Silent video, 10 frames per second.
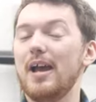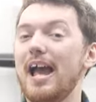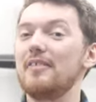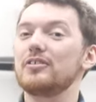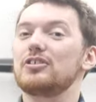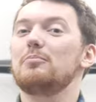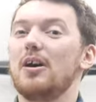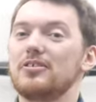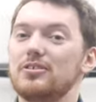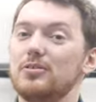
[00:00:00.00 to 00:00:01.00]
you ever so
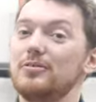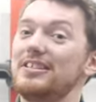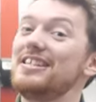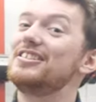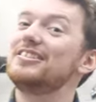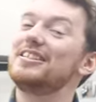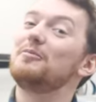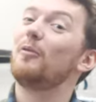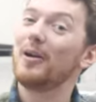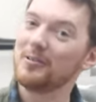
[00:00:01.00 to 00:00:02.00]
much to
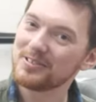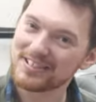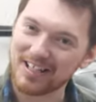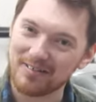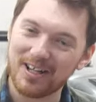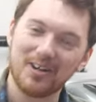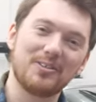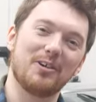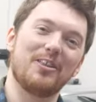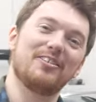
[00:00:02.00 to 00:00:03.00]
DGT Wheels, there we go,
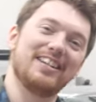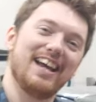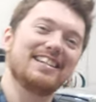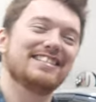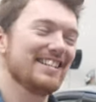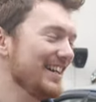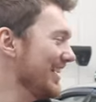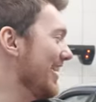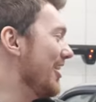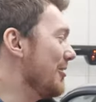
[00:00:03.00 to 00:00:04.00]
got there in the end,
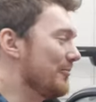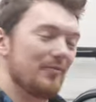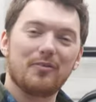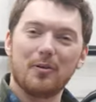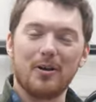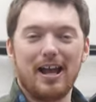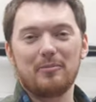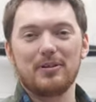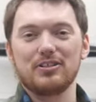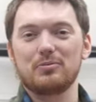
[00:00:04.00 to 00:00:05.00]
for
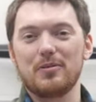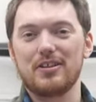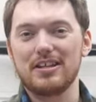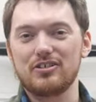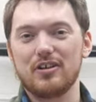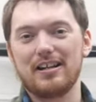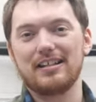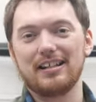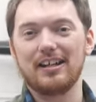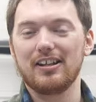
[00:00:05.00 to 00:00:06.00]
helping us with the
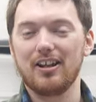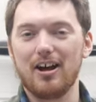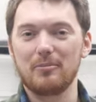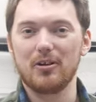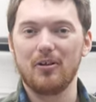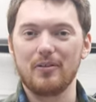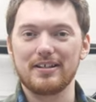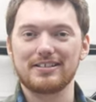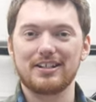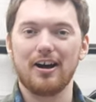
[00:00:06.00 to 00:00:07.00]
tracking and alignment on
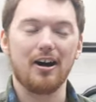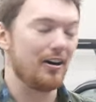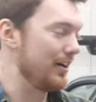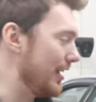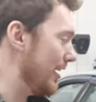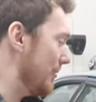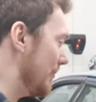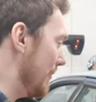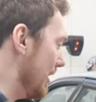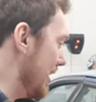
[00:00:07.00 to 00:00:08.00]
this car.
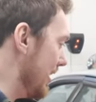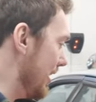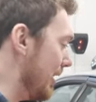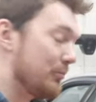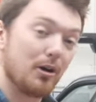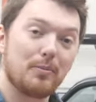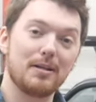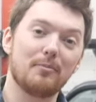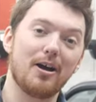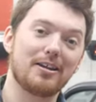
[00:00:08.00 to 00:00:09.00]
It
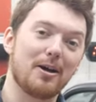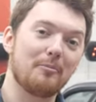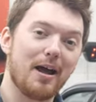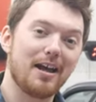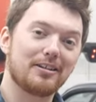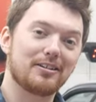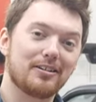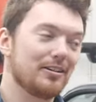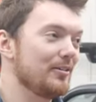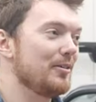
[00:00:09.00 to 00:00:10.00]
probably might come back,
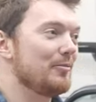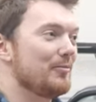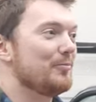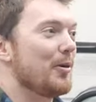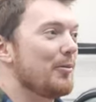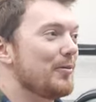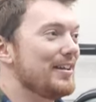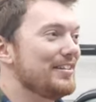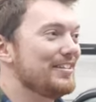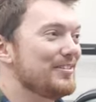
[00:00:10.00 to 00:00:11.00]
probably,